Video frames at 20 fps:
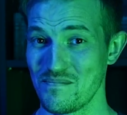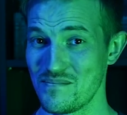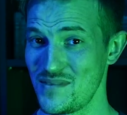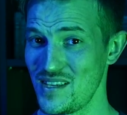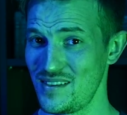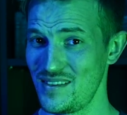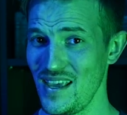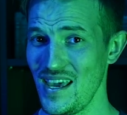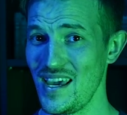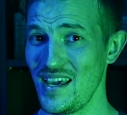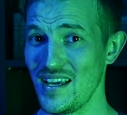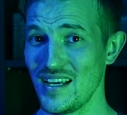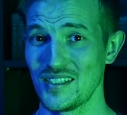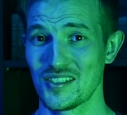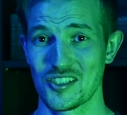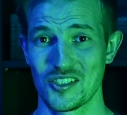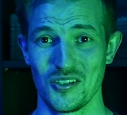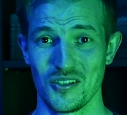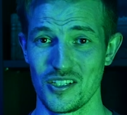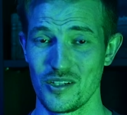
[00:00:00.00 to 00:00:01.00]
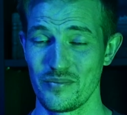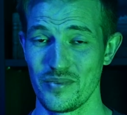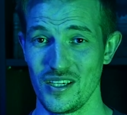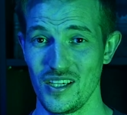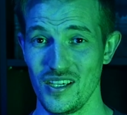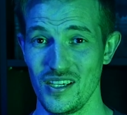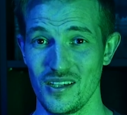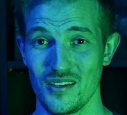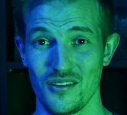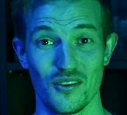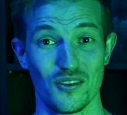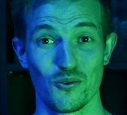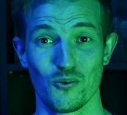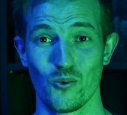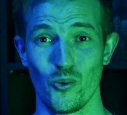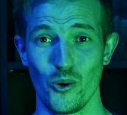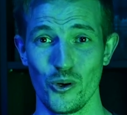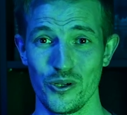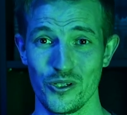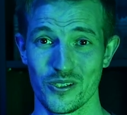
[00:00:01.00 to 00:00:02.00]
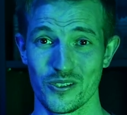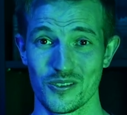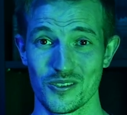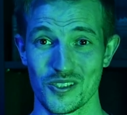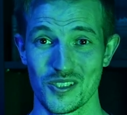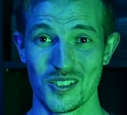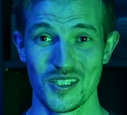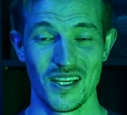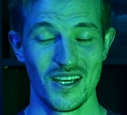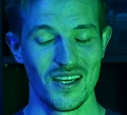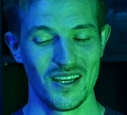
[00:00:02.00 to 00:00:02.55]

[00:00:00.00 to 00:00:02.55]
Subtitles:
Today it's going to be the Warriors.